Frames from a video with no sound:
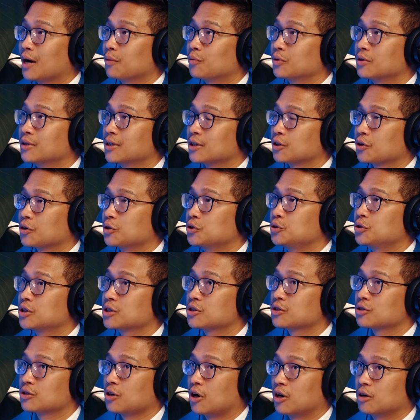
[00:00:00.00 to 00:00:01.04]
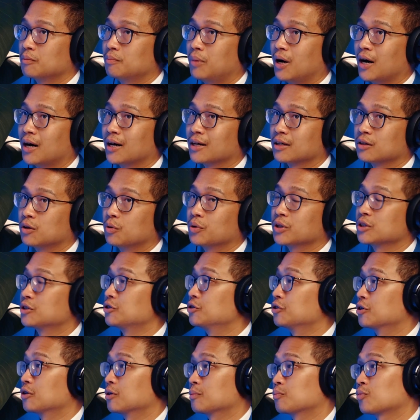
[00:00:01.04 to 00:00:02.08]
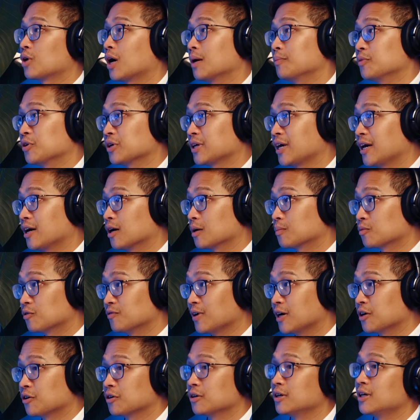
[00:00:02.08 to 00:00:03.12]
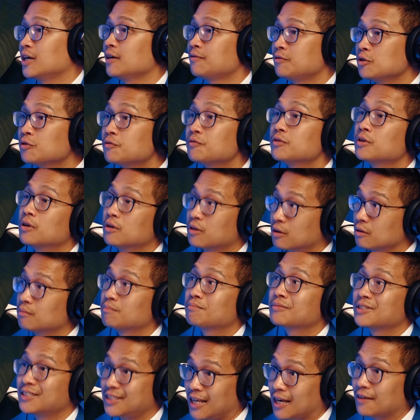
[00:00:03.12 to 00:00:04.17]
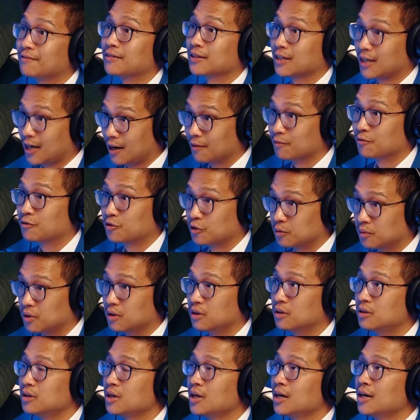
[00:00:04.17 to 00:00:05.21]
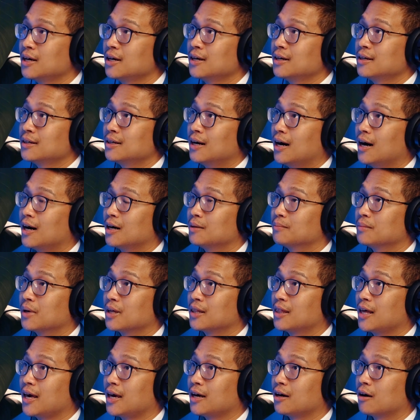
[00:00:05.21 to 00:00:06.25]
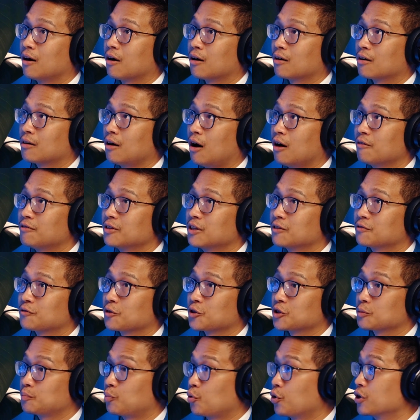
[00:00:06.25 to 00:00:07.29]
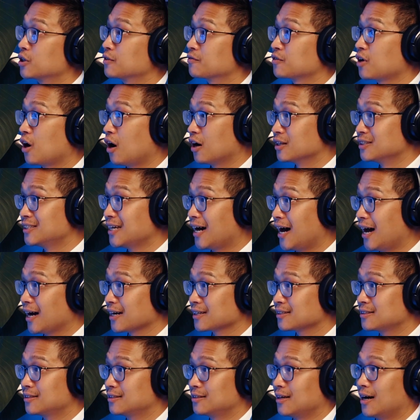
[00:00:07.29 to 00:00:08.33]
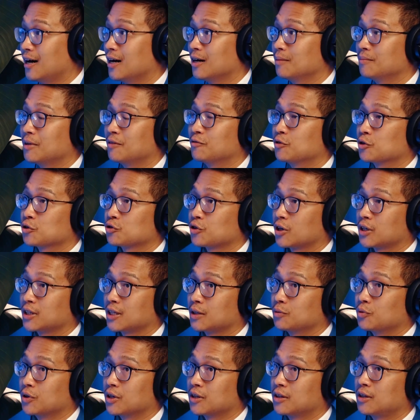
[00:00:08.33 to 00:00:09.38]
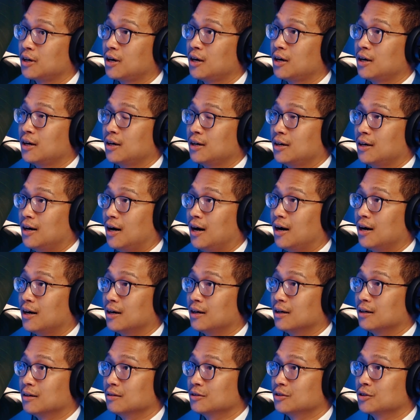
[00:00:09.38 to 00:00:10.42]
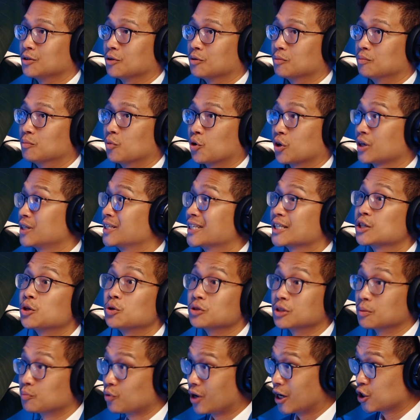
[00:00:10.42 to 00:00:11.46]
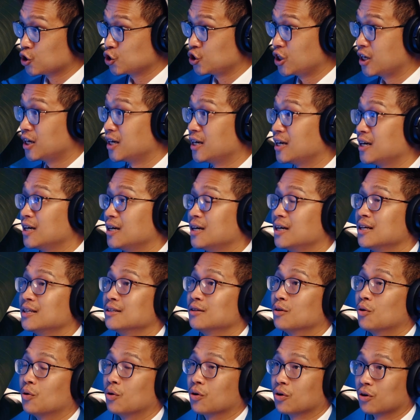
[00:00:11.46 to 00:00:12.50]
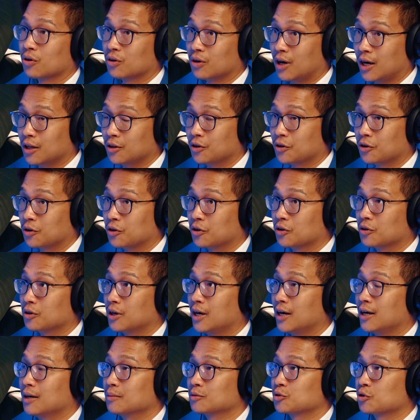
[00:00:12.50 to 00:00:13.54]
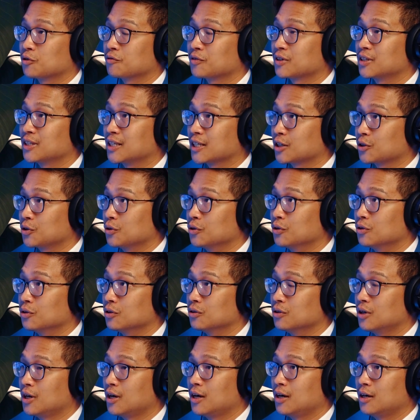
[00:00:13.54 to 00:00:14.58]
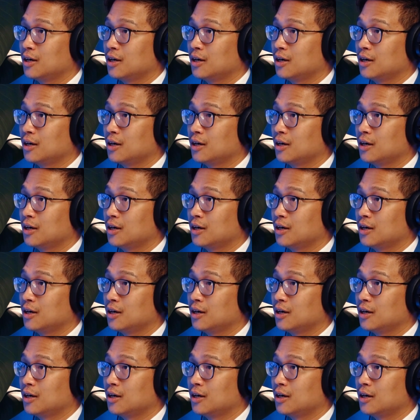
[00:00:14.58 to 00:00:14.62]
would encourage you to start by going to your primary care provider if you feel safe and comfortable. They are often the first point of contact. If you're struggling with more clinical depression or other sort of clinical